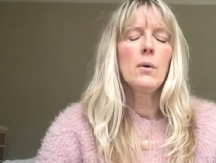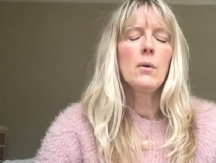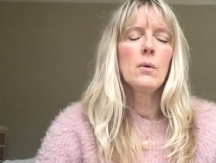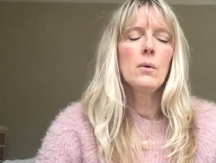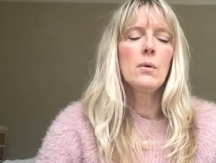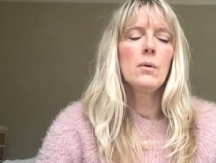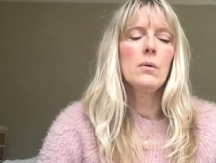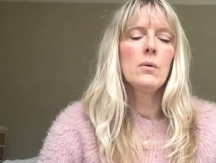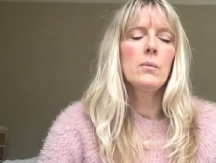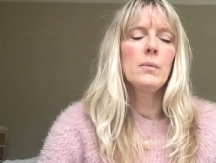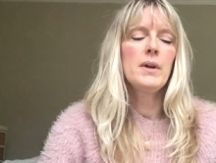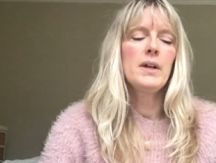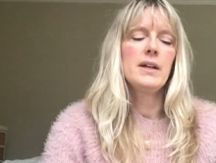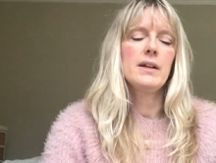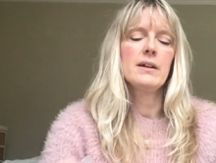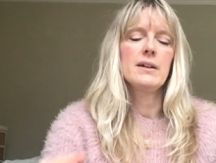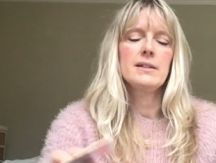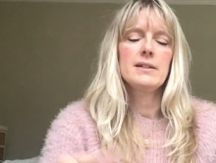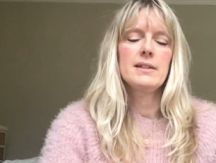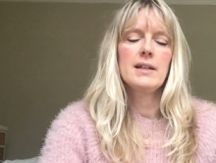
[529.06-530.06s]
All
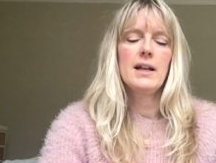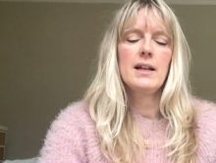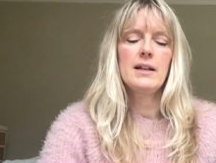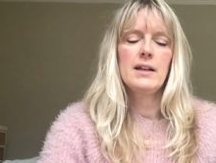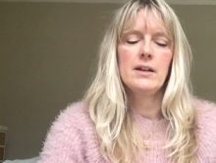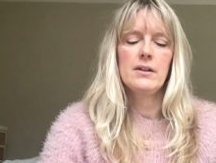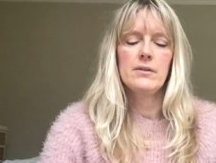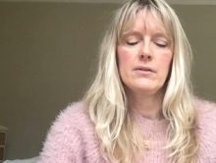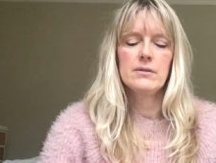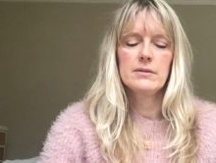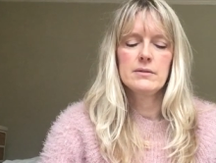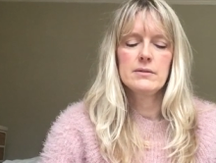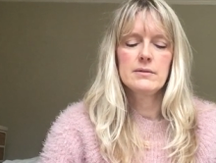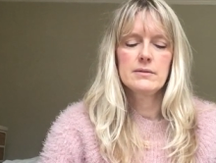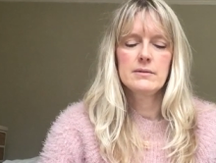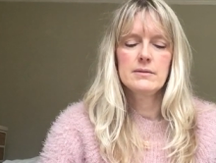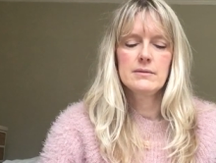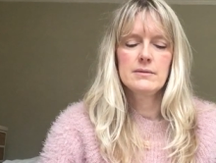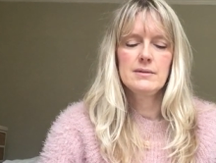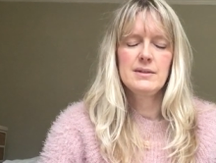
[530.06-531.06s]
week, I tell you.
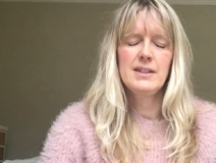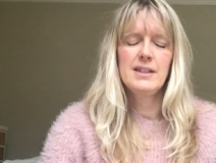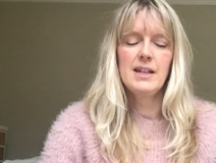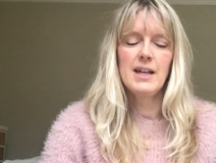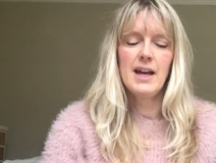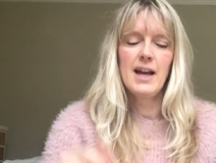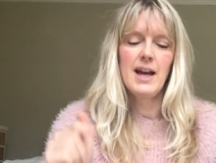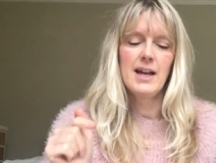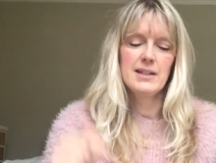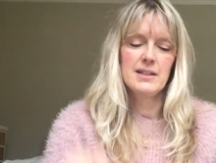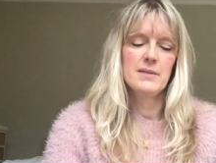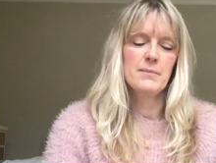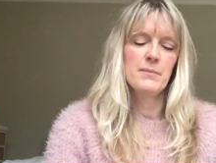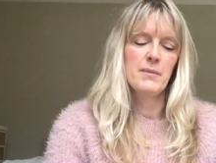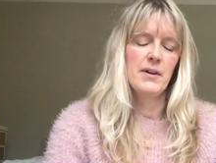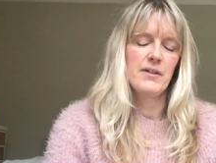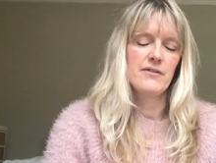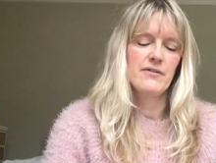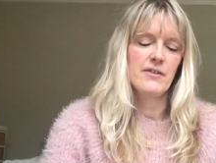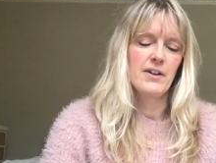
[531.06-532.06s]
Yes,
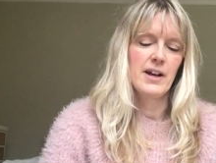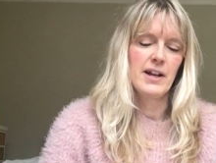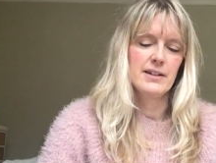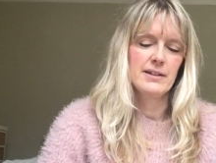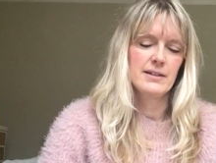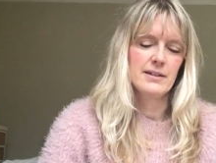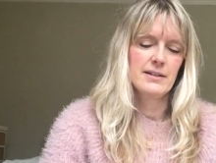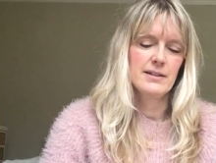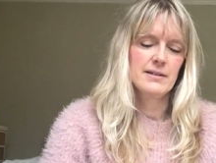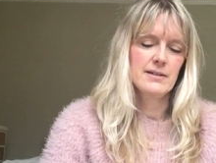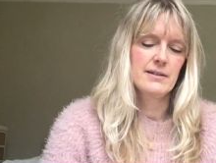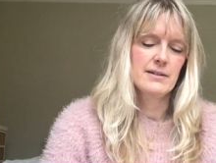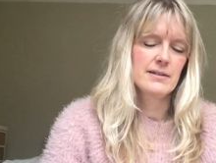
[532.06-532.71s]
my friend.